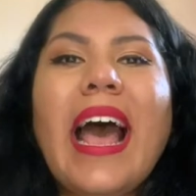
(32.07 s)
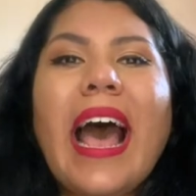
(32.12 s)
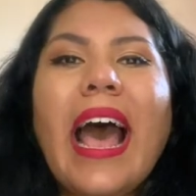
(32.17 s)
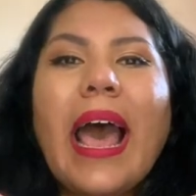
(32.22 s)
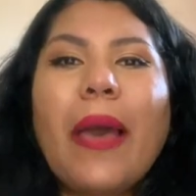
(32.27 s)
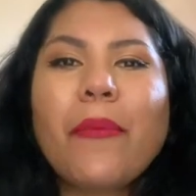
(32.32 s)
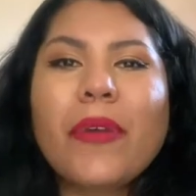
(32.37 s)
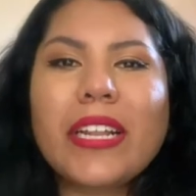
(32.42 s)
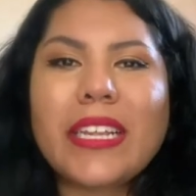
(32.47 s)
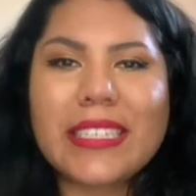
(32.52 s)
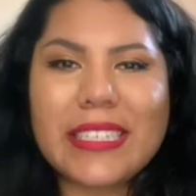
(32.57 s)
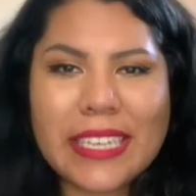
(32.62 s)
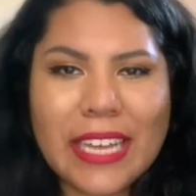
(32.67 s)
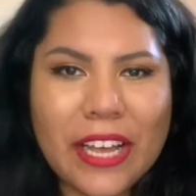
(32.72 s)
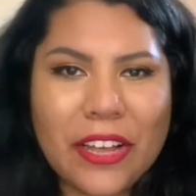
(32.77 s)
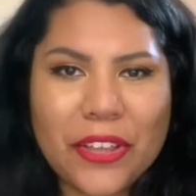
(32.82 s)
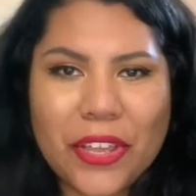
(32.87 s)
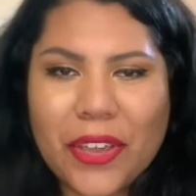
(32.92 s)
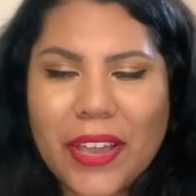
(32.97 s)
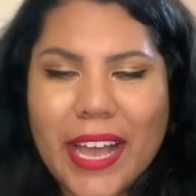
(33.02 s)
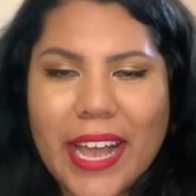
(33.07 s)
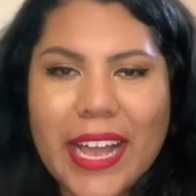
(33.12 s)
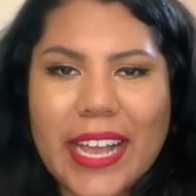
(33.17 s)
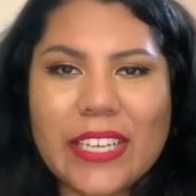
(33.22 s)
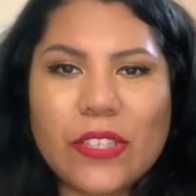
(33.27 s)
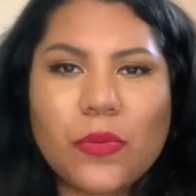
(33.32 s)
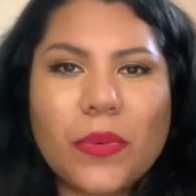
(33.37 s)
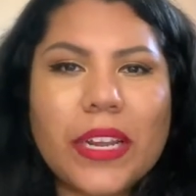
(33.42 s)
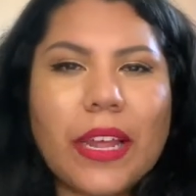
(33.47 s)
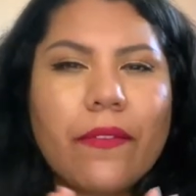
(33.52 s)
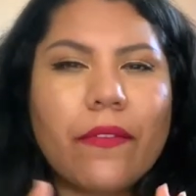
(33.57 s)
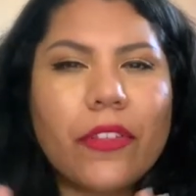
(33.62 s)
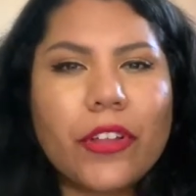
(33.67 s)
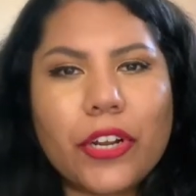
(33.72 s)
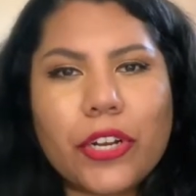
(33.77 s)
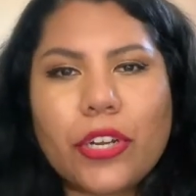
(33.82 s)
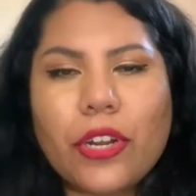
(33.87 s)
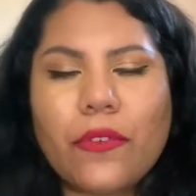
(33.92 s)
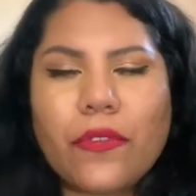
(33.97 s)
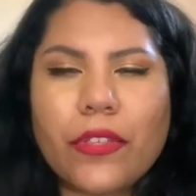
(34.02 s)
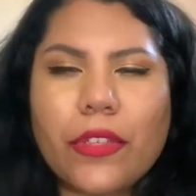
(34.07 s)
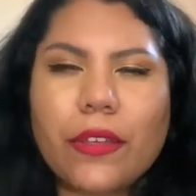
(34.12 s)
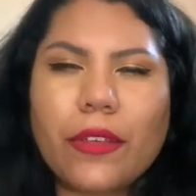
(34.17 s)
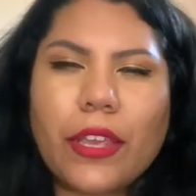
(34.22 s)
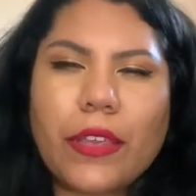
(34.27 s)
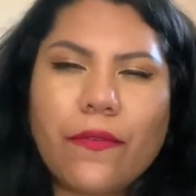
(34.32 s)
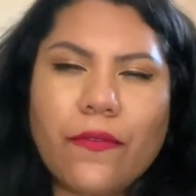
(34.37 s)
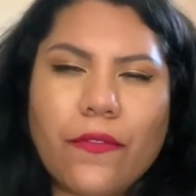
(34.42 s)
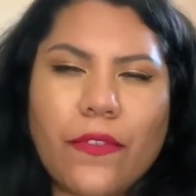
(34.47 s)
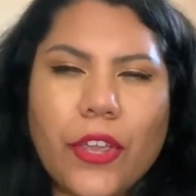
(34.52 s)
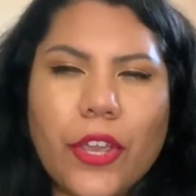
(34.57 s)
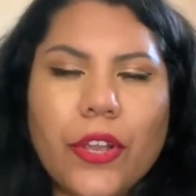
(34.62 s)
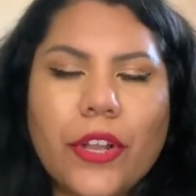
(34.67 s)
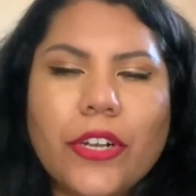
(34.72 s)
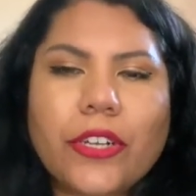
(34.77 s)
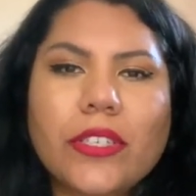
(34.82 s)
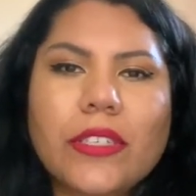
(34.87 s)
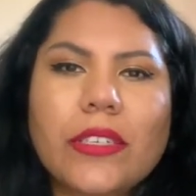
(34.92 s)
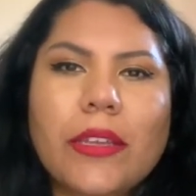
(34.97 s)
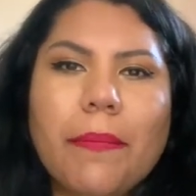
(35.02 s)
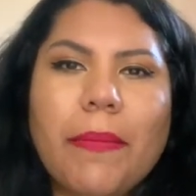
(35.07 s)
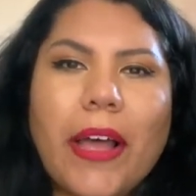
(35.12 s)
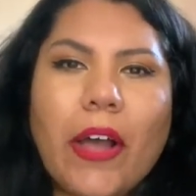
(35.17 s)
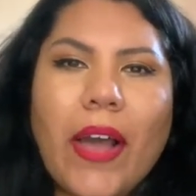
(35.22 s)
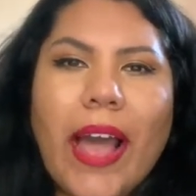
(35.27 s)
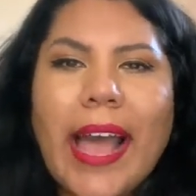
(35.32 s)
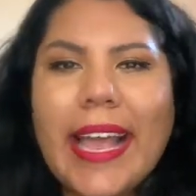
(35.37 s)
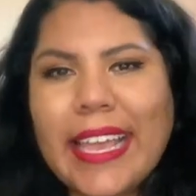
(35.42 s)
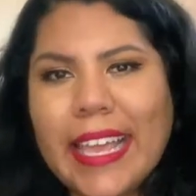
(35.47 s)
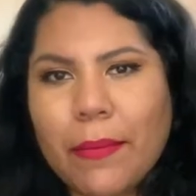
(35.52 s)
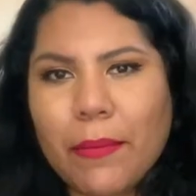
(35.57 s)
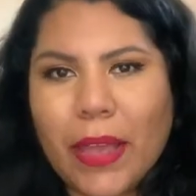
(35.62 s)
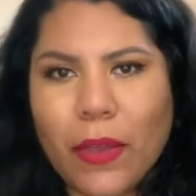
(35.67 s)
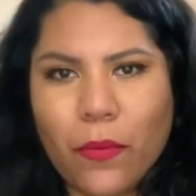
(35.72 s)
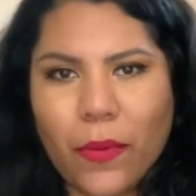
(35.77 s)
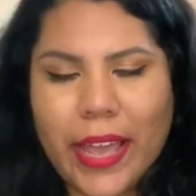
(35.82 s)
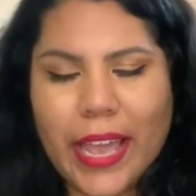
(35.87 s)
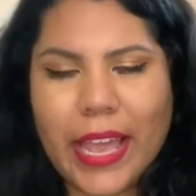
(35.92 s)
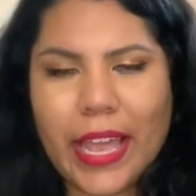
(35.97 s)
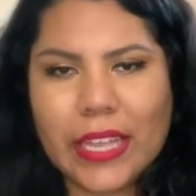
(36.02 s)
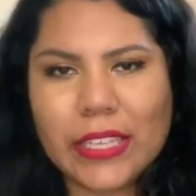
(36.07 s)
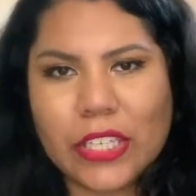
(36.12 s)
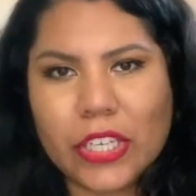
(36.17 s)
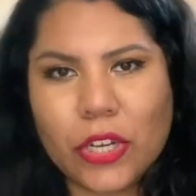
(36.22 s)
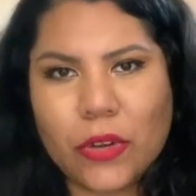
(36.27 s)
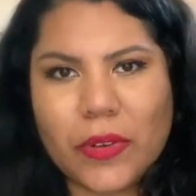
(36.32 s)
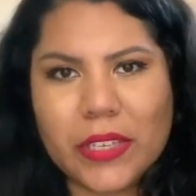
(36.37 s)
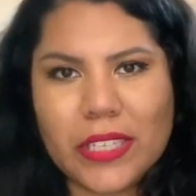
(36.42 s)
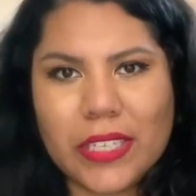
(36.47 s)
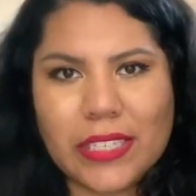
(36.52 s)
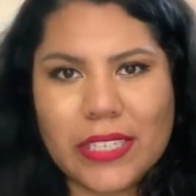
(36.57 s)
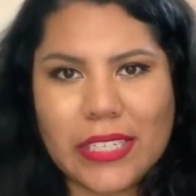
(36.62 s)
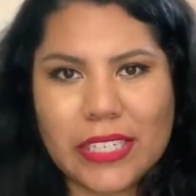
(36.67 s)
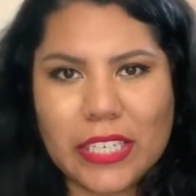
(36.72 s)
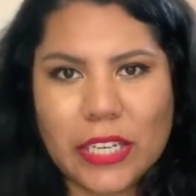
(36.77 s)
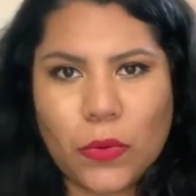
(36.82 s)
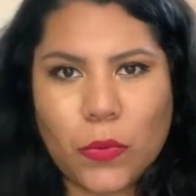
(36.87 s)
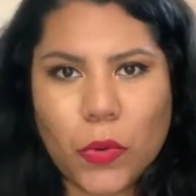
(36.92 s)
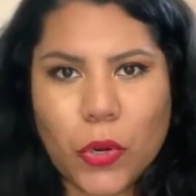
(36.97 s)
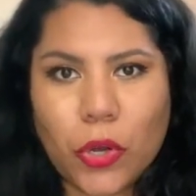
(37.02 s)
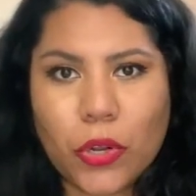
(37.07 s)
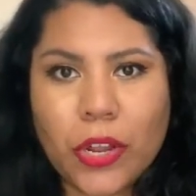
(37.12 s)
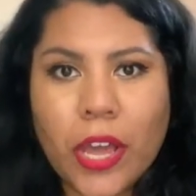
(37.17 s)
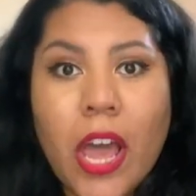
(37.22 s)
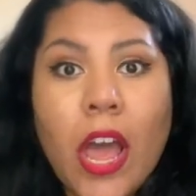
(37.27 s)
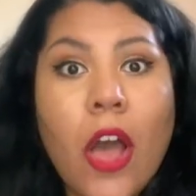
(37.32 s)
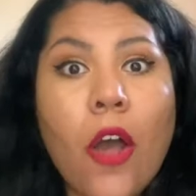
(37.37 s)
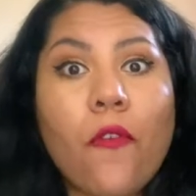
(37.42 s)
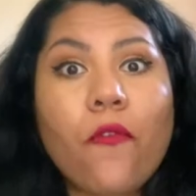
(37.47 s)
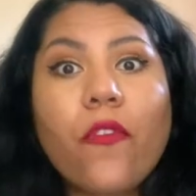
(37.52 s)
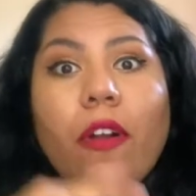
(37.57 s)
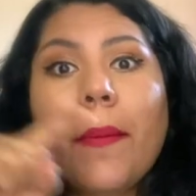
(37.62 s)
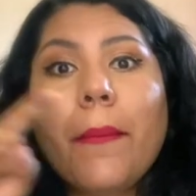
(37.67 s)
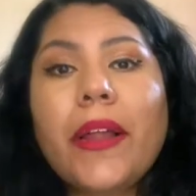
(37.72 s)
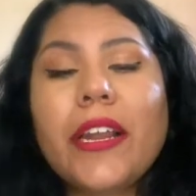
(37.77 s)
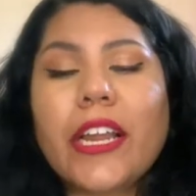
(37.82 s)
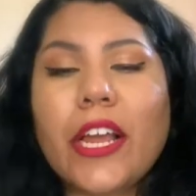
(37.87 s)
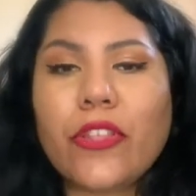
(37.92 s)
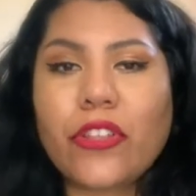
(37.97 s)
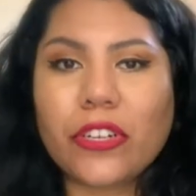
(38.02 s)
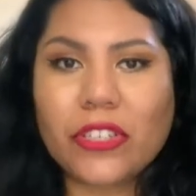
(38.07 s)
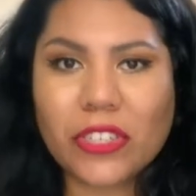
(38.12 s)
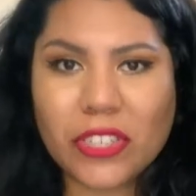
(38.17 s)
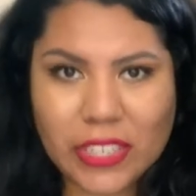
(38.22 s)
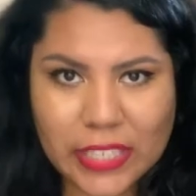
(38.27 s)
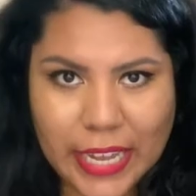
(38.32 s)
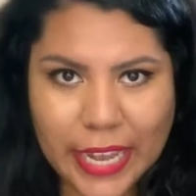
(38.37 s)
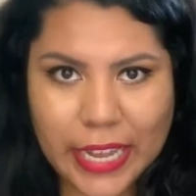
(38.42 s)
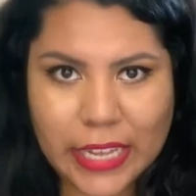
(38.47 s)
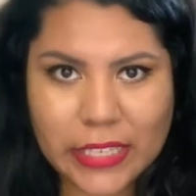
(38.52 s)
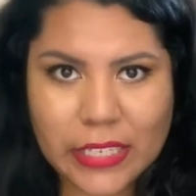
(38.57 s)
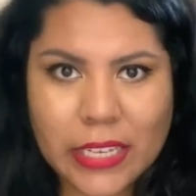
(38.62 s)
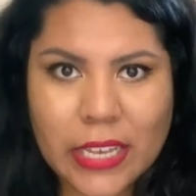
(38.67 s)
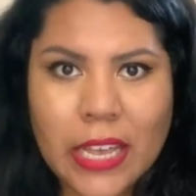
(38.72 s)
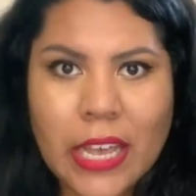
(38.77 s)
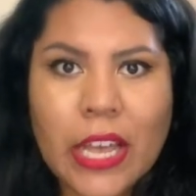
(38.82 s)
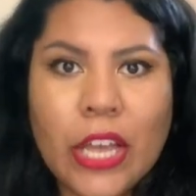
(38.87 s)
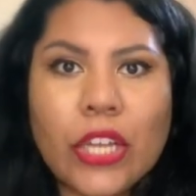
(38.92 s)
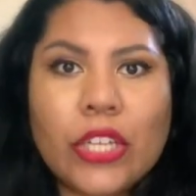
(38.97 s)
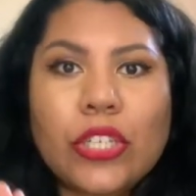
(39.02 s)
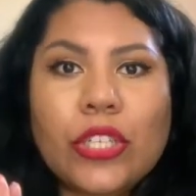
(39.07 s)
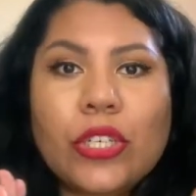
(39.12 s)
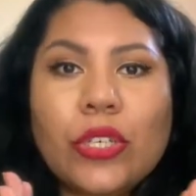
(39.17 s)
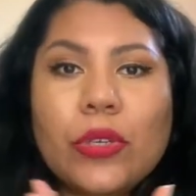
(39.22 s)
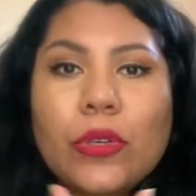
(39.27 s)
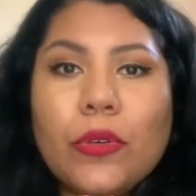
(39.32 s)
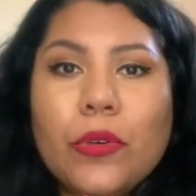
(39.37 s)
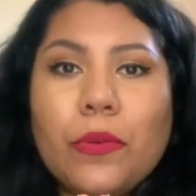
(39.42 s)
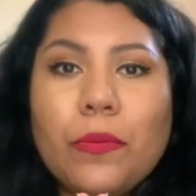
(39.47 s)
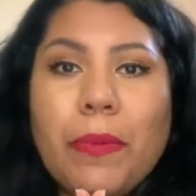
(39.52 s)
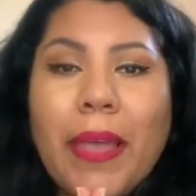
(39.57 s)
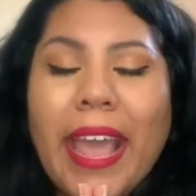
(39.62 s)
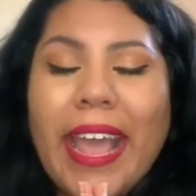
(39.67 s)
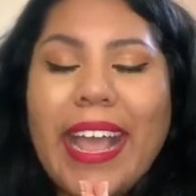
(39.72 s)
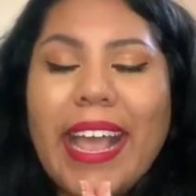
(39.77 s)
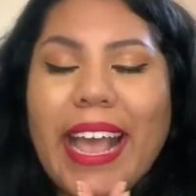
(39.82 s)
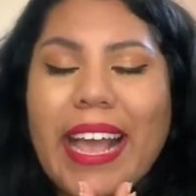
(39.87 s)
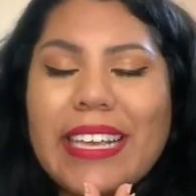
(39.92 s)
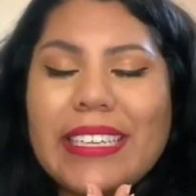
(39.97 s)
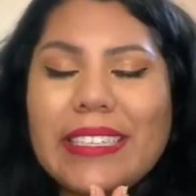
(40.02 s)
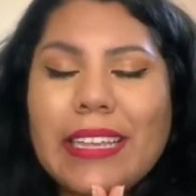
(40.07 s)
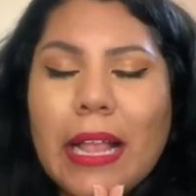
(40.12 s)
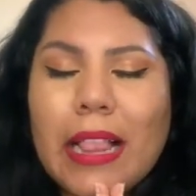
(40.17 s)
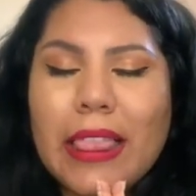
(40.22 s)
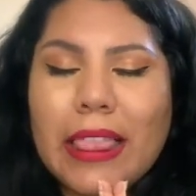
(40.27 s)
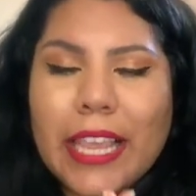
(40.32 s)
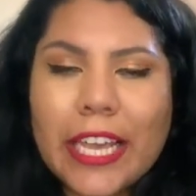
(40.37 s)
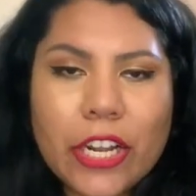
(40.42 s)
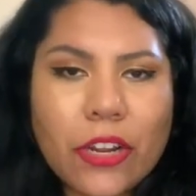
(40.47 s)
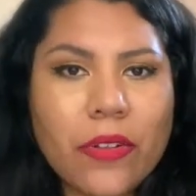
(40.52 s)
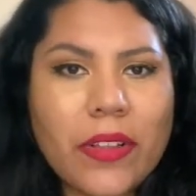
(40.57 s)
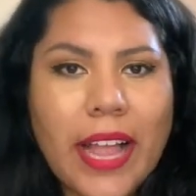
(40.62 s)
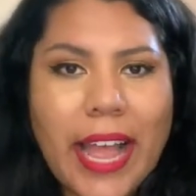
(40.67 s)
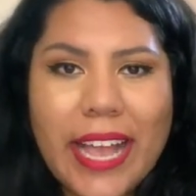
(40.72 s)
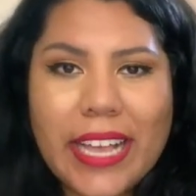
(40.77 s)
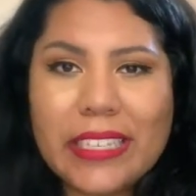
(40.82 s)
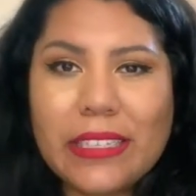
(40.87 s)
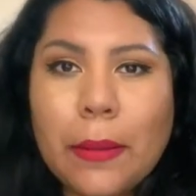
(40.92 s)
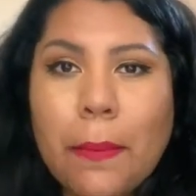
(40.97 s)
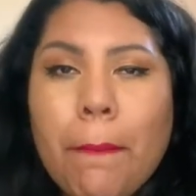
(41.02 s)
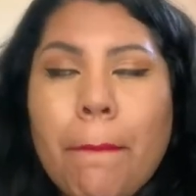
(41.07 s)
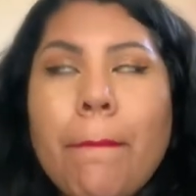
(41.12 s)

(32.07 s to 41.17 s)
I'm gonna tell you guys what I've learned over the years about hacking my way into going to Disney World from another state to pay as little as